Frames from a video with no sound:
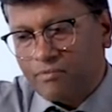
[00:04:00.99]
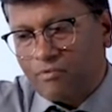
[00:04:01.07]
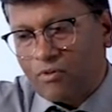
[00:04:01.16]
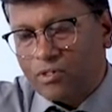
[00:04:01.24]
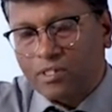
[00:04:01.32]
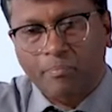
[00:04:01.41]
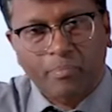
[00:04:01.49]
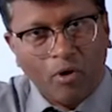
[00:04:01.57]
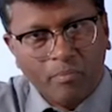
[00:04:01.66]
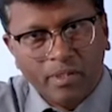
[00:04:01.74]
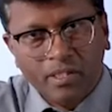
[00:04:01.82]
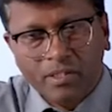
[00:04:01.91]
for the
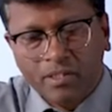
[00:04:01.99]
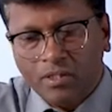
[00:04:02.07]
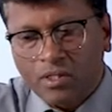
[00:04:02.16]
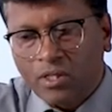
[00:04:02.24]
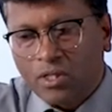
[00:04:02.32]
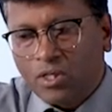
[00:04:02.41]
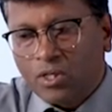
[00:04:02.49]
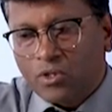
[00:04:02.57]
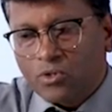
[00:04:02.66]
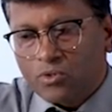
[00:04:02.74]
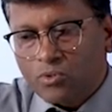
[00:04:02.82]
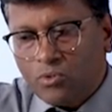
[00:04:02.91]
promise,
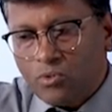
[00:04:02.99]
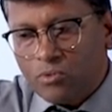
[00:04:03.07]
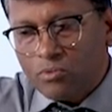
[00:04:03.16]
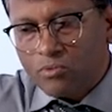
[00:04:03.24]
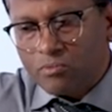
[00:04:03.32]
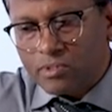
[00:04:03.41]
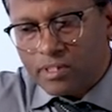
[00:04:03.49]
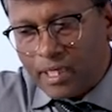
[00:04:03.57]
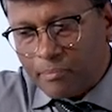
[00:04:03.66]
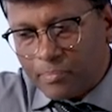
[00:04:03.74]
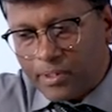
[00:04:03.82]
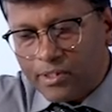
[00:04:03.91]
so
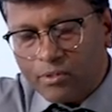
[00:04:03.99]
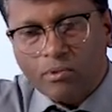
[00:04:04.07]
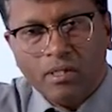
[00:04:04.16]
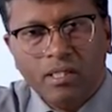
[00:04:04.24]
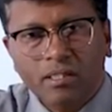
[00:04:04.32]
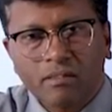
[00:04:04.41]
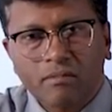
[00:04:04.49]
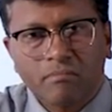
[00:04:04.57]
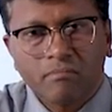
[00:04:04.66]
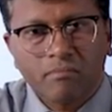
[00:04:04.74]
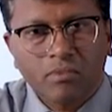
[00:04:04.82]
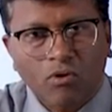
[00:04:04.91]
that particular
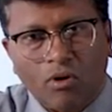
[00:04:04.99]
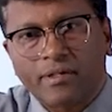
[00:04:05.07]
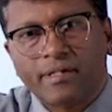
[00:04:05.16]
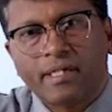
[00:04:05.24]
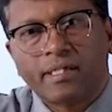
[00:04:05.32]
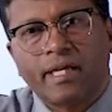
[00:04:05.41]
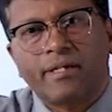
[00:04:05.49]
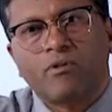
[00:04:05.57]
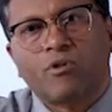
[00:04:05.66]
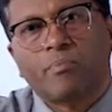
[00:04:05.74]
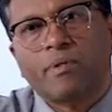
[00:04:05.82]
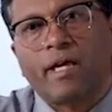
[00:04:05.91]
contract
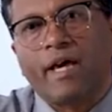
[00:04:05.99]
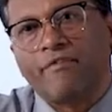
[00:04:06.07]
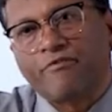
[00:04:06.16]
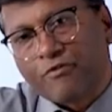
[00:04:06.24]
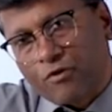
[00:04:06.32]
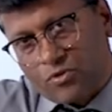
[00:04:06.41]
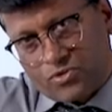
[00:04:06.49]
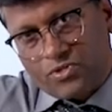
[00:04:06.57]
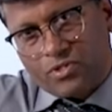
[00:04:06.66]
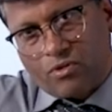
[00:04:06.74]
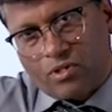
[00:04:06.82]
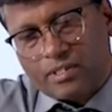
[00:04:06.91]
cannot be
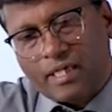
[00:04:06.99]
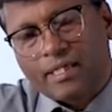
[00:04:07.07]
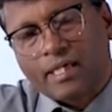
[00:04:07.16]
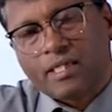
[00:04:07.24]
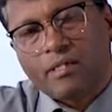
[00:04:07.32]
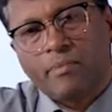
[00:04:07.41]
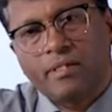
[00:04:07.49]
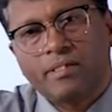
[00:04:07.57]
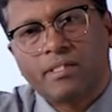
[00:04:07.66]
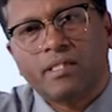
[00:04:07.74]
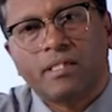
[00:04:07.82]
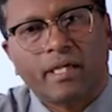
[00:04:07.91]
enforced, or that agreement
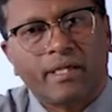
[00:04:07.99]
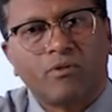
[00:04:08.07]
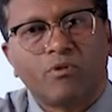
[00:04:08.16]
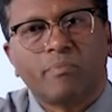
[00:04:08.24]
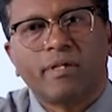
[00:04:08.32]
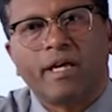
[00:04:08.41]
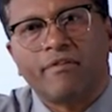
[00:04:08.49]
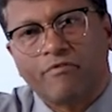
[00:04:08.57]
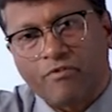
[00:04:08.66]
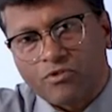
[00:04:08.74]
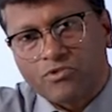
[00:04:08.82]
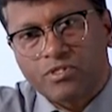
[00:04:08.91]
cannot be
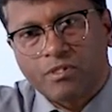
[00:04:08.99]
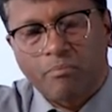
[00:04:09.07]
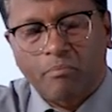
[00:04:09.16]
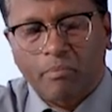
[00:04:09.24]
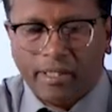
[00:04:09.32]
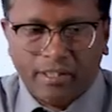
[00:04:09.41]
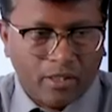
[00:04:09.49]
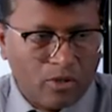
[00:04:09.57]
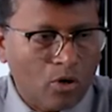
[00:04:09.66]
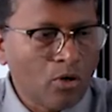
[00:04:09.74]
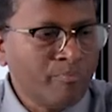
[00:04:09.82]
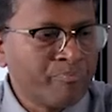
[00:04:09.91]
enforced by the
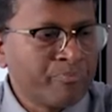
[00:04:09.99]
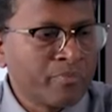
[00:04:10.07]
law.